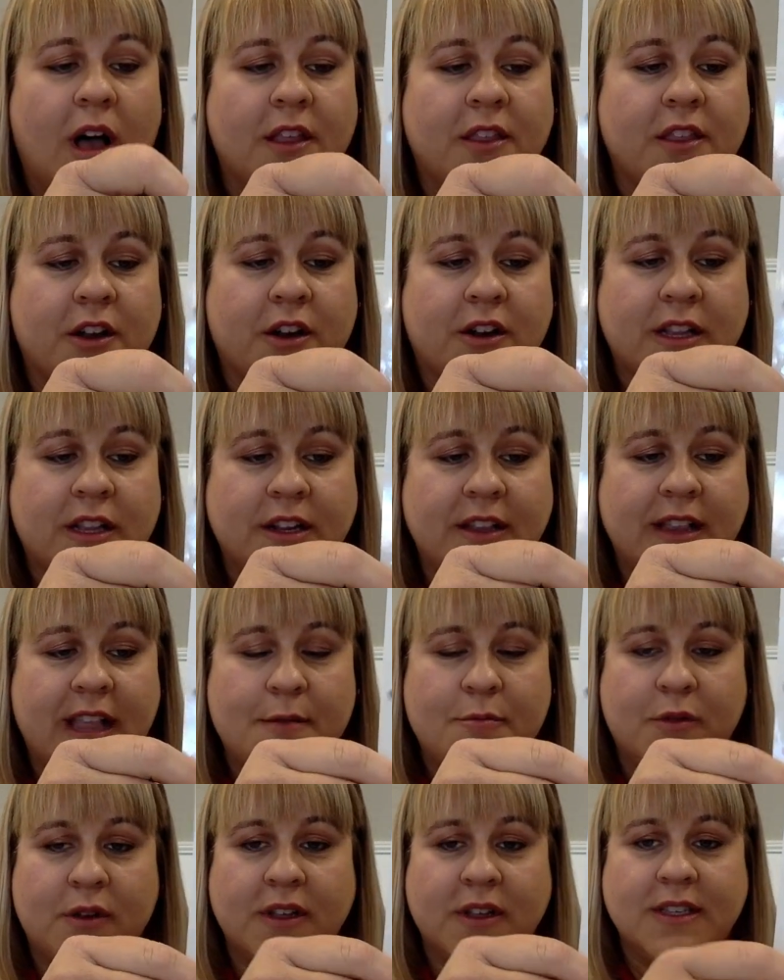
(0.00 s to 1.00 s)
they're clear
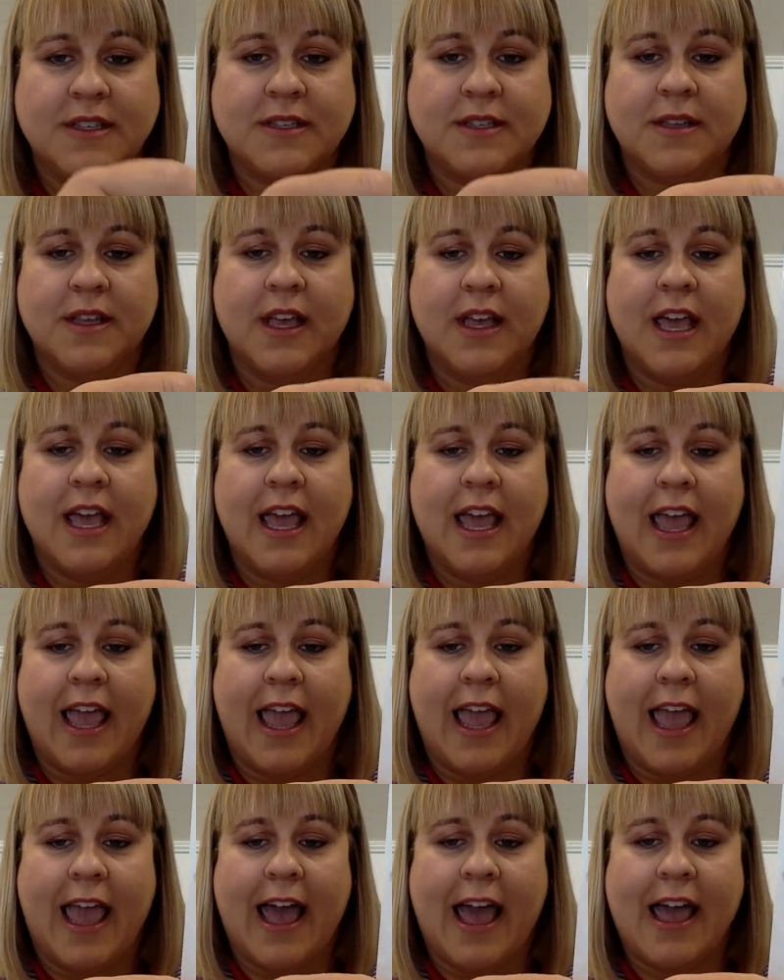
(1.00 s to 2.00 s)
labels,
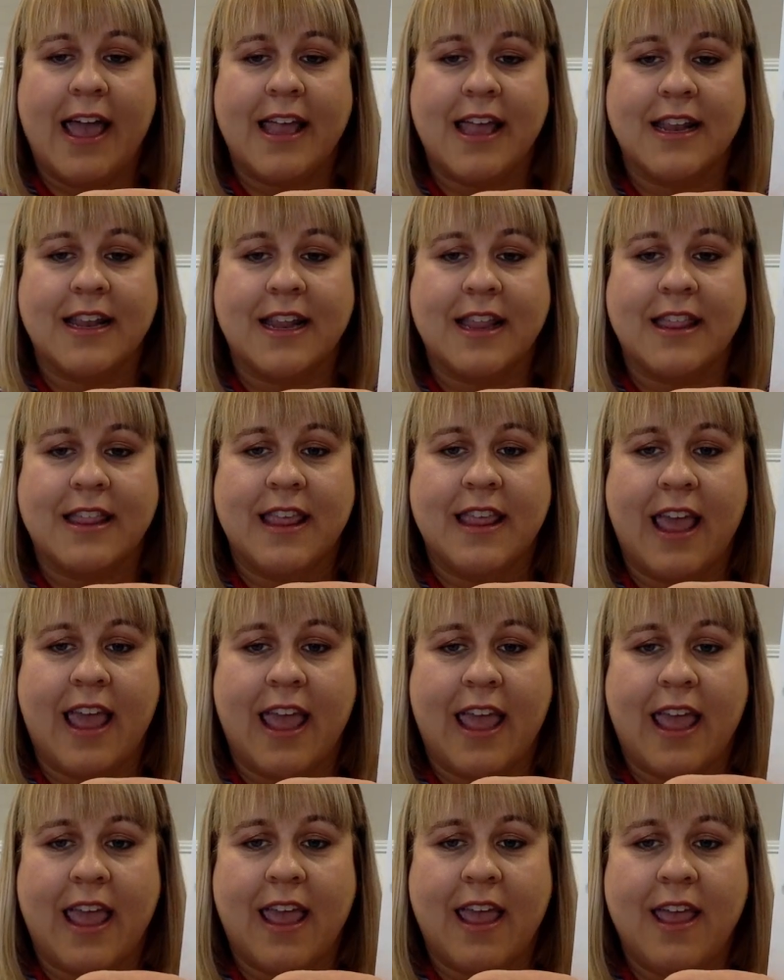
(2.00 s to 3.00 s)
and
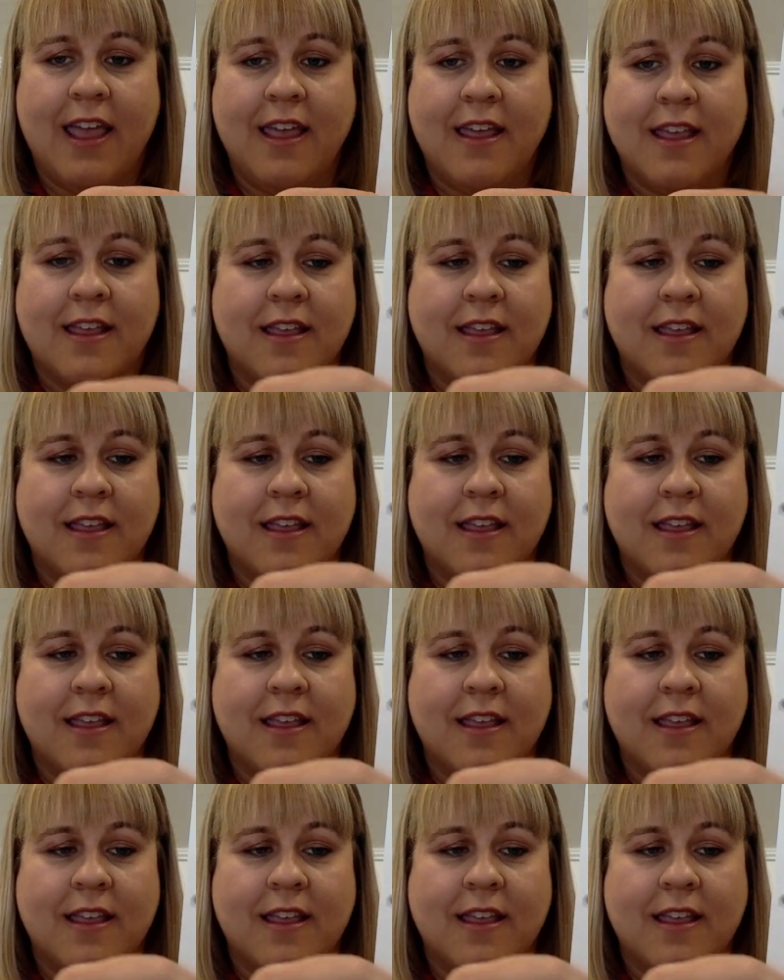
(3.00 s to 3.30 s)
they